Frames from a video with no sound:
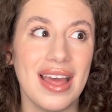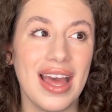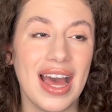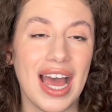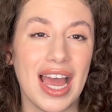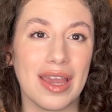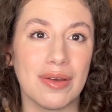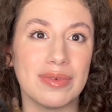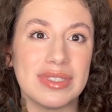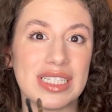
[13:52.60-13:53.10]

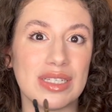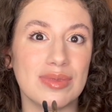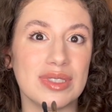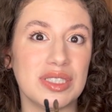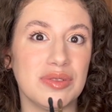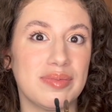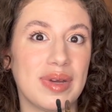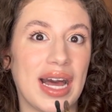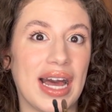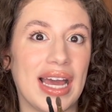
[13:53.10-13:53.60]
I was able to
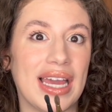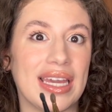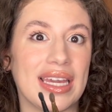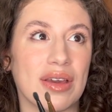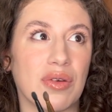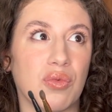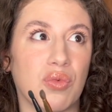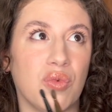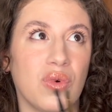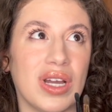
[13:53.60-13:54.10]
buy
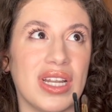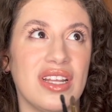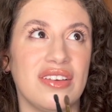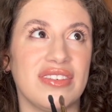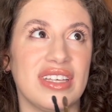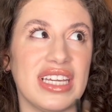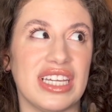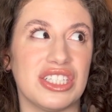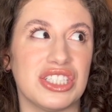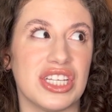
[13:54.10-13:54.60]
one of
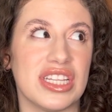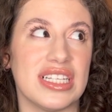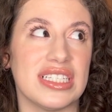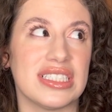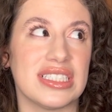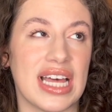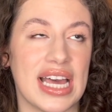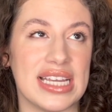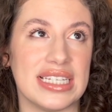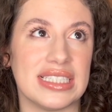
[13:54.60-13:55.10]
each of the
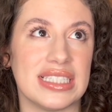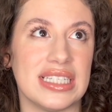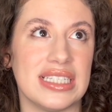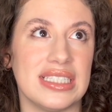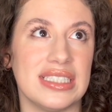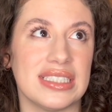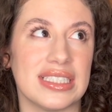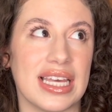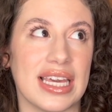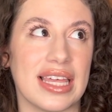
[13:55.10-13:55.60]

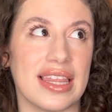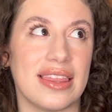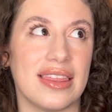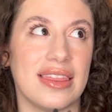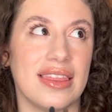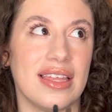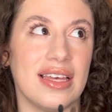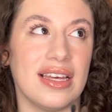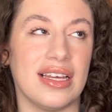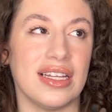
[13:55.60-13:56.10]
sizes, like
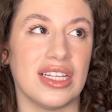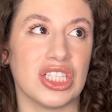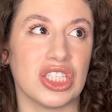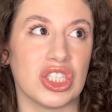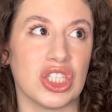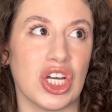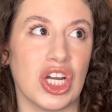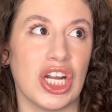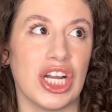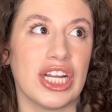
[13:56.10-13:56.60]
the
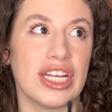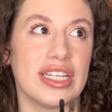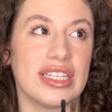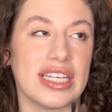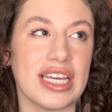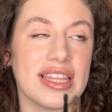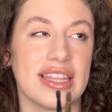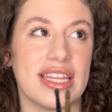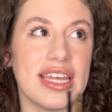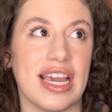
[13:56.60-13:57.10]
large,
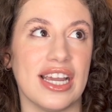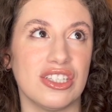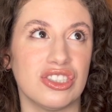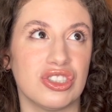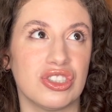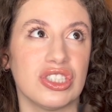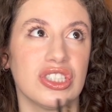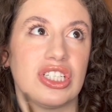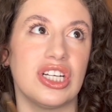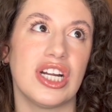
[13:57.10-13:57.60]
like the
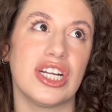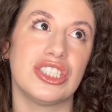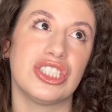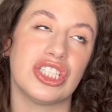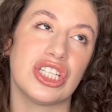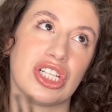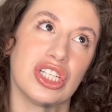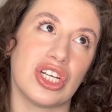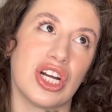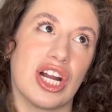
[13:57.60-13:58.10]
extra large,
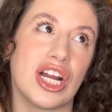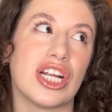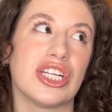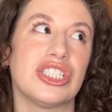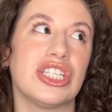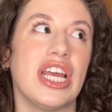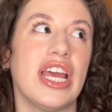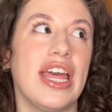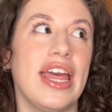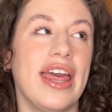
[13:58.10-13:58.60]
the large,
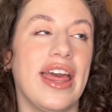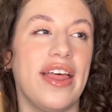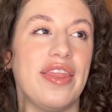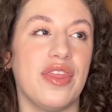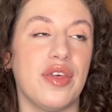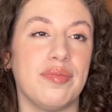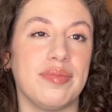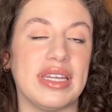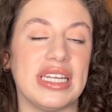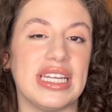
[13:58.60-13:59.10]
and
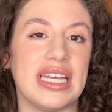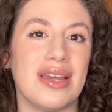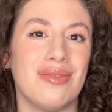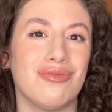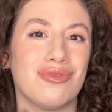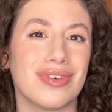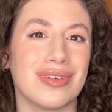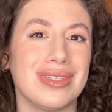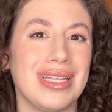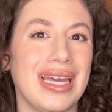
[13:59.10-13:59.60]
the medium
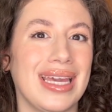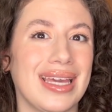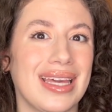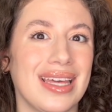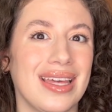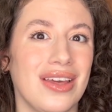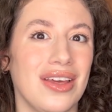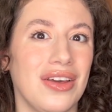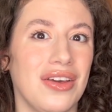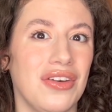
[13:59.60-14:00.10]
for like
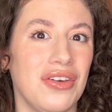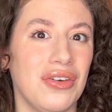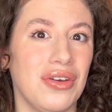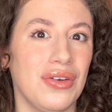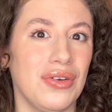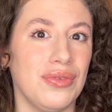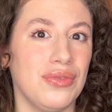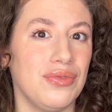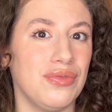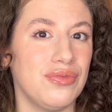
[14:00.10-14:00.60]

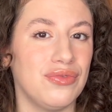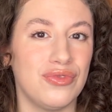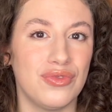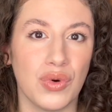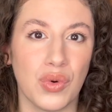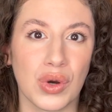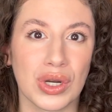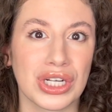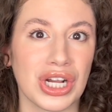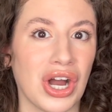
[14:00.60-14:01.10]

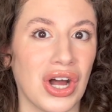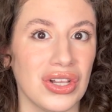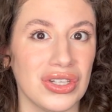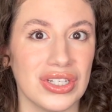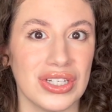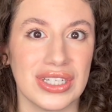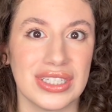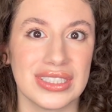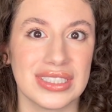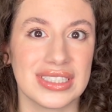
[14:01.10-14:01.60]

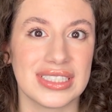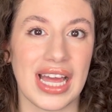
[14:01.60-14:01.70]
$4.